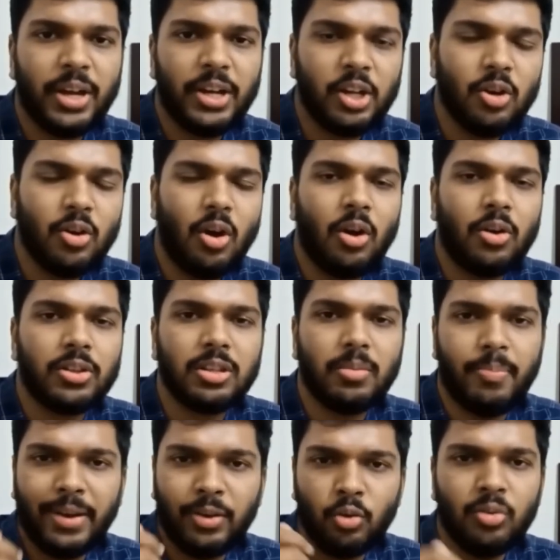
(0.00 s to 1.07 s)
video on the
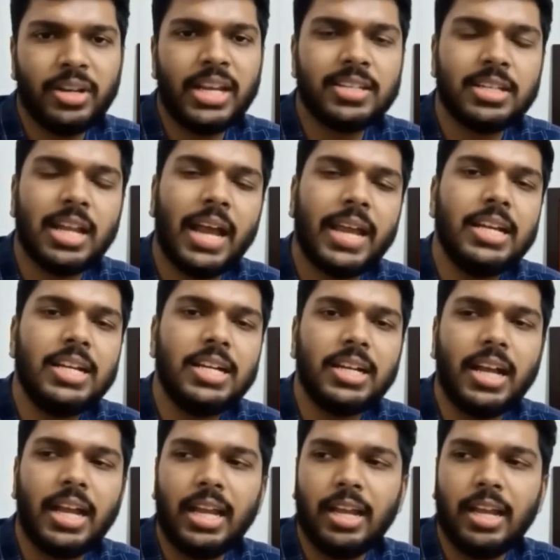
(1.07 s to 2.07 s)
petrol diesel hike.